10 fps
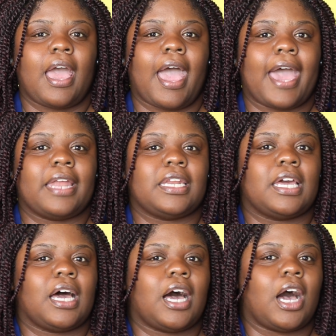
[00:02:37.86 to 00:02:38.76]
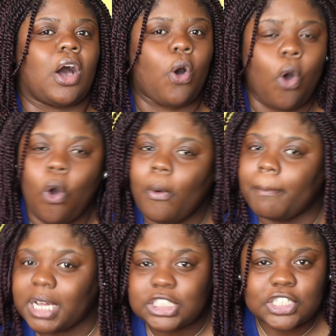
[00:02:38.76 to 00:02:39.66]
at a whole
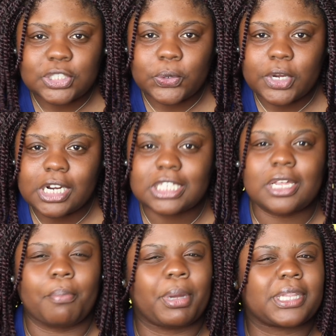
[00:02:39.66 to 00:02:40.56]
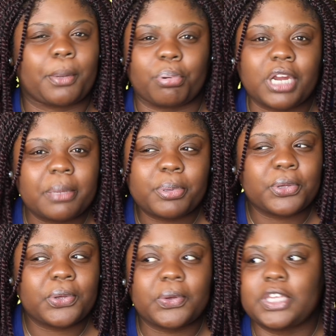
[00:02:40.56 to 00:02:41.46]
bunch of stores, but the
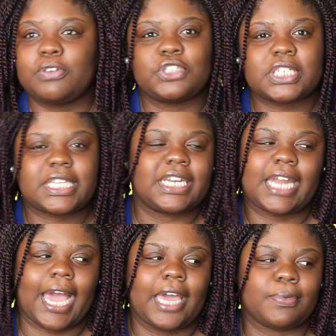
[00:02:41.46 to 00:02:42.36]
pre-poo you just could not.